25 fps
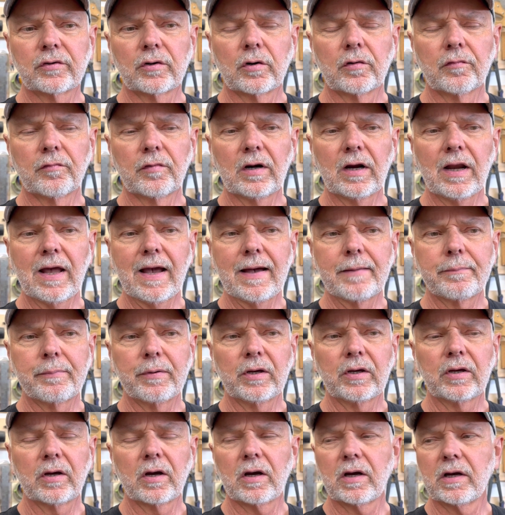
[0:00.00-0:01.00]

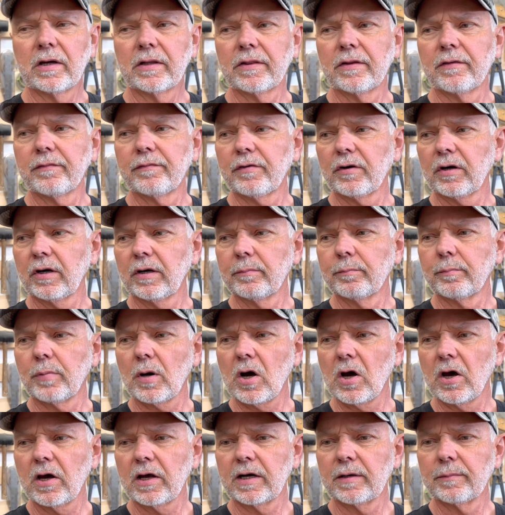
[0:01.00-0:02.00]
overlapping on the very
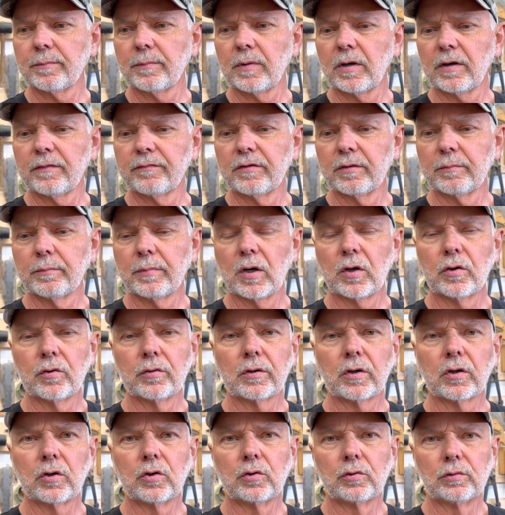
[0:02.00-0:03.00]
bottom of the
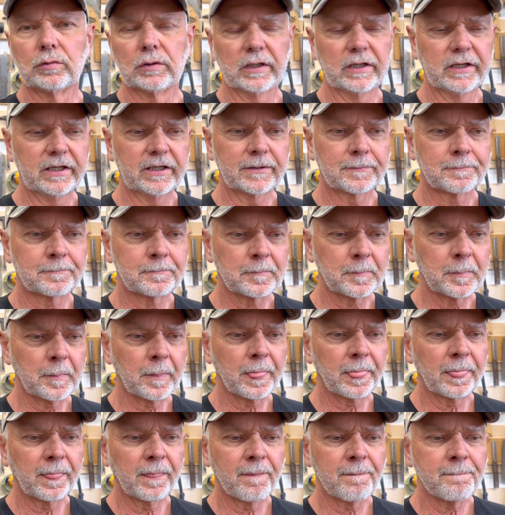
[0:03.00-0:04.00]
boat only.
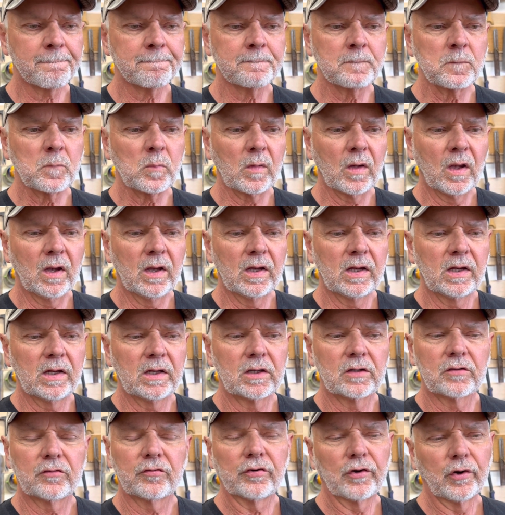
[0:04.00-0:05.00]

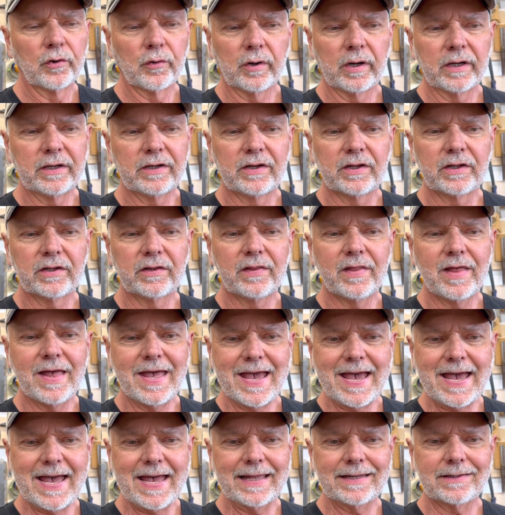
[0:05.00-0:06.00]
So I did
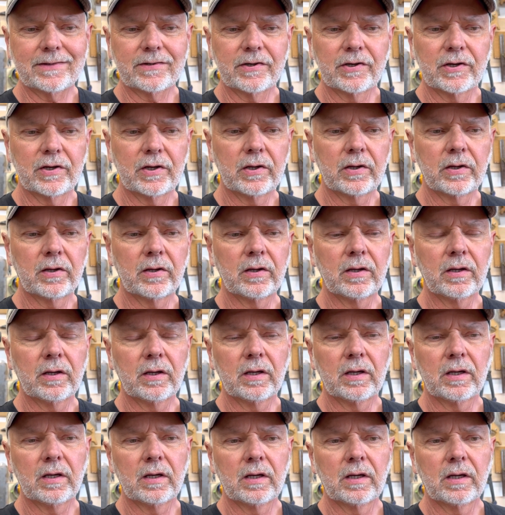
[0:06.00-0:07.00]
that
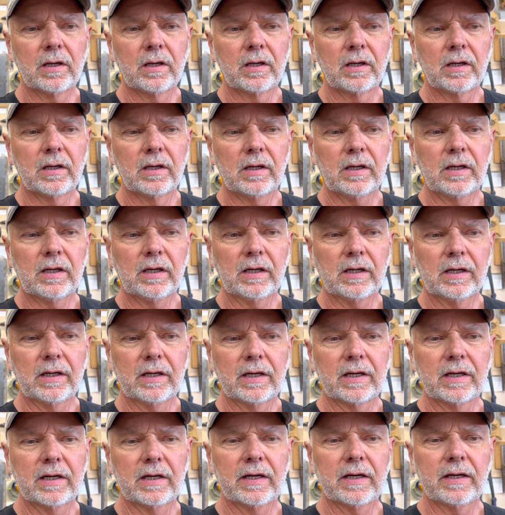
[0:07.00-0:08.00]

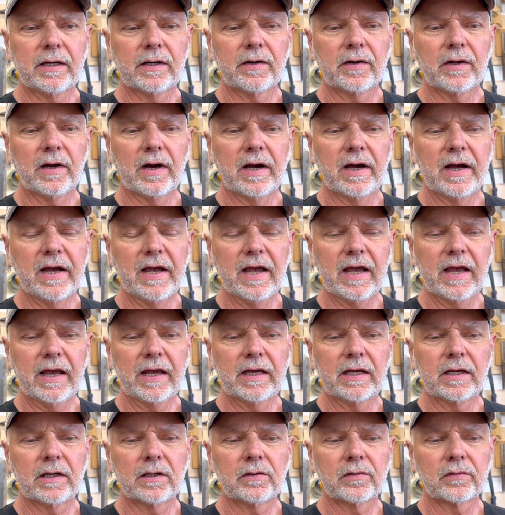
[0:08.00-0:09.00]
and
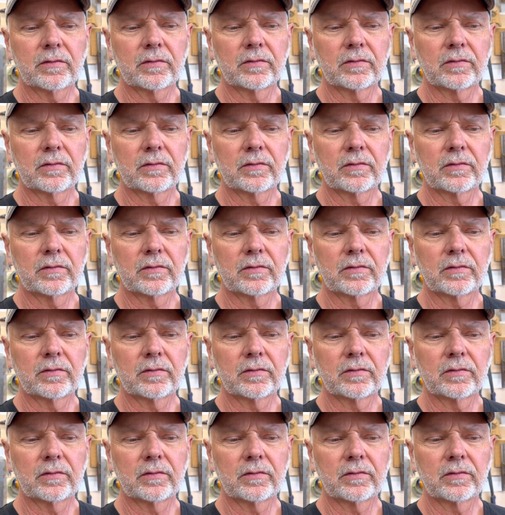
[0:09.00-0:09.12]
I